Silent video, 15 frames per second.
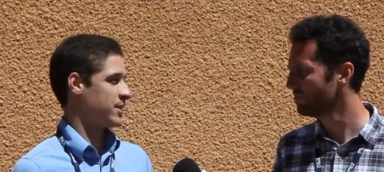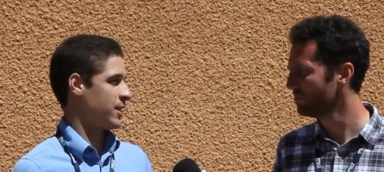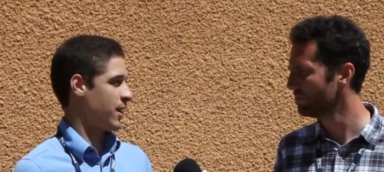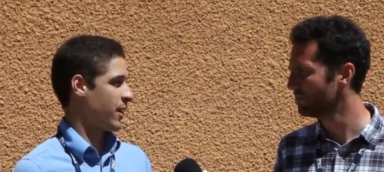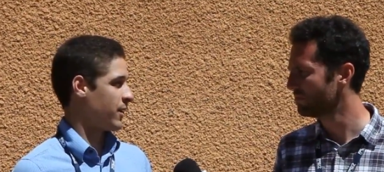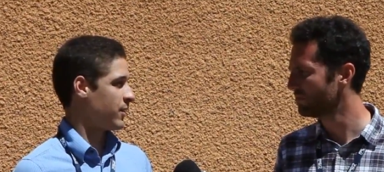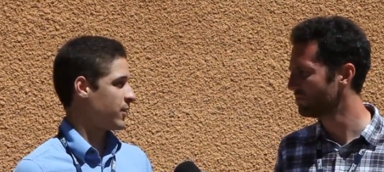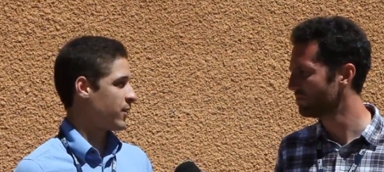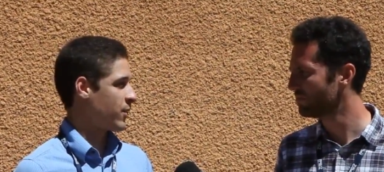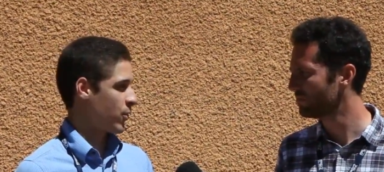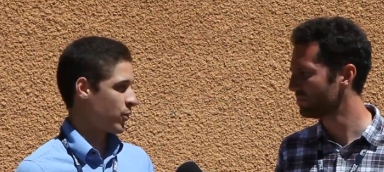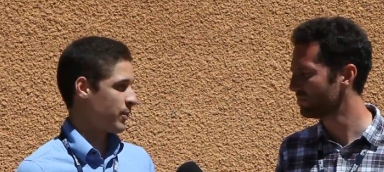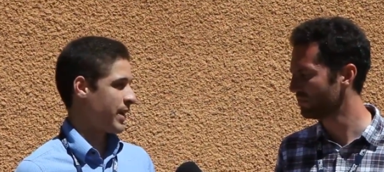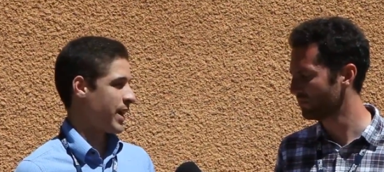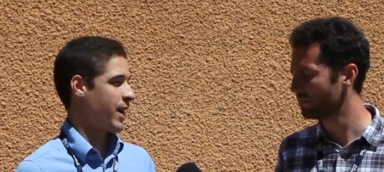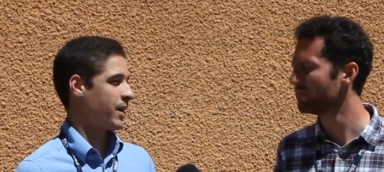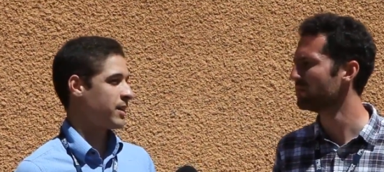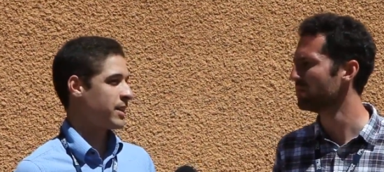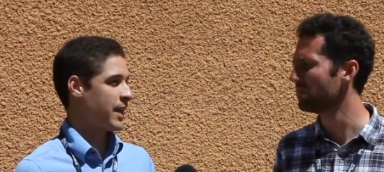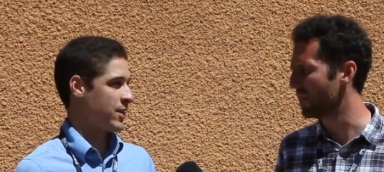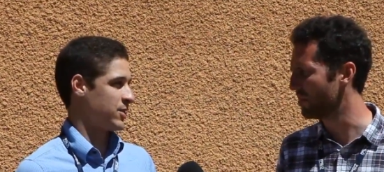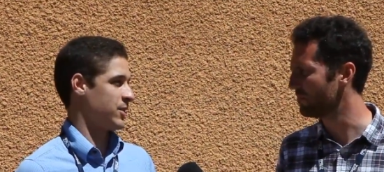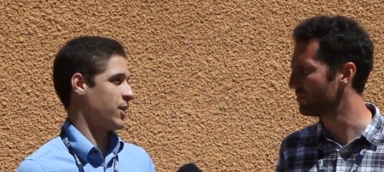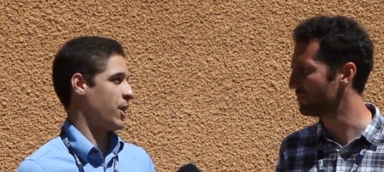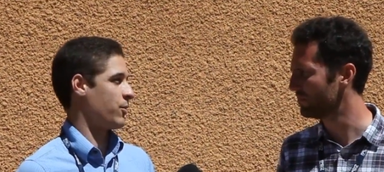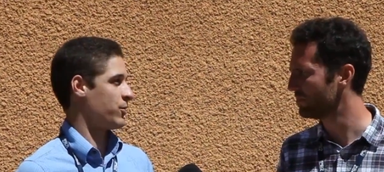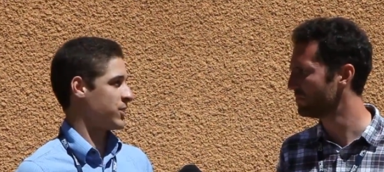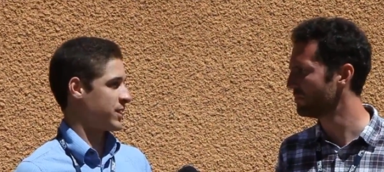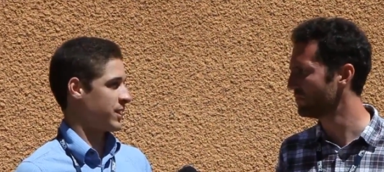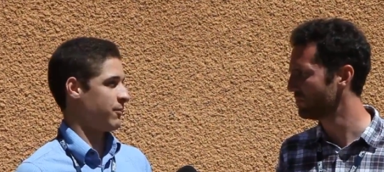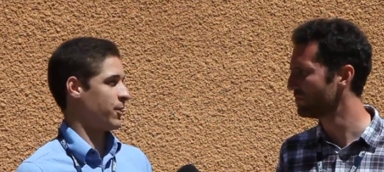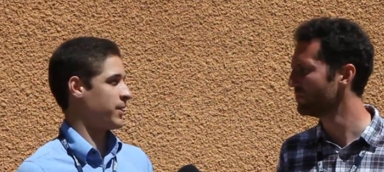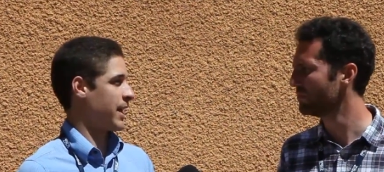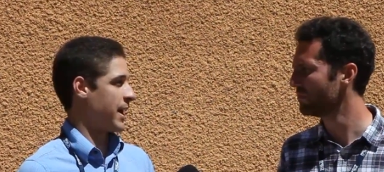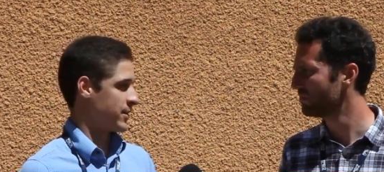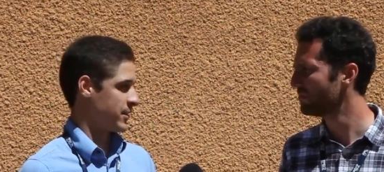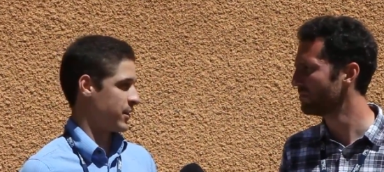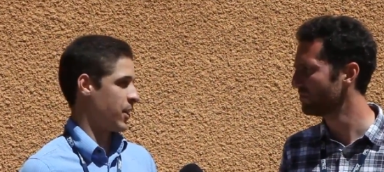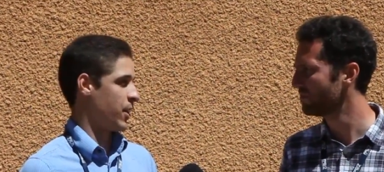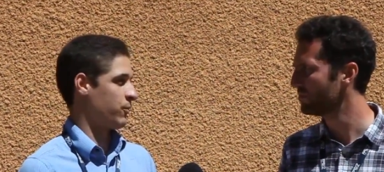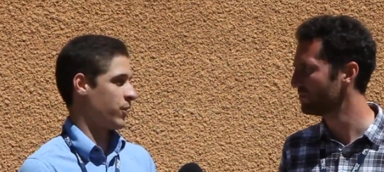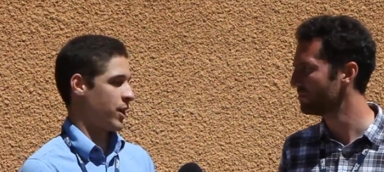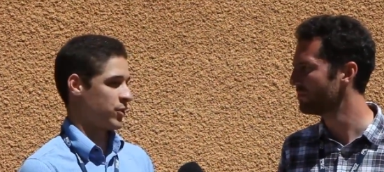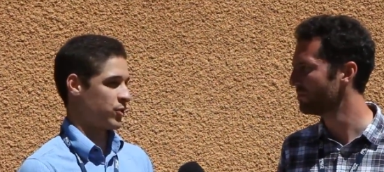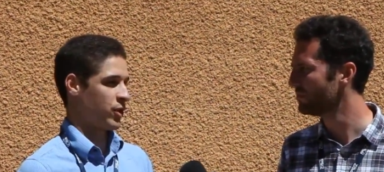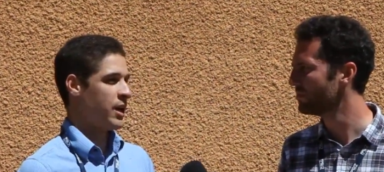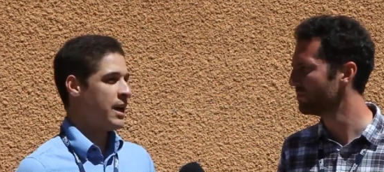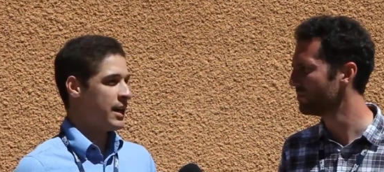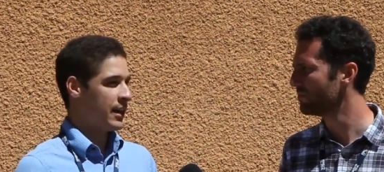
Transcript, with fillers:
Speaker 1: yard quarterback, 1,000 yard receiver, 1,000 yard rusher.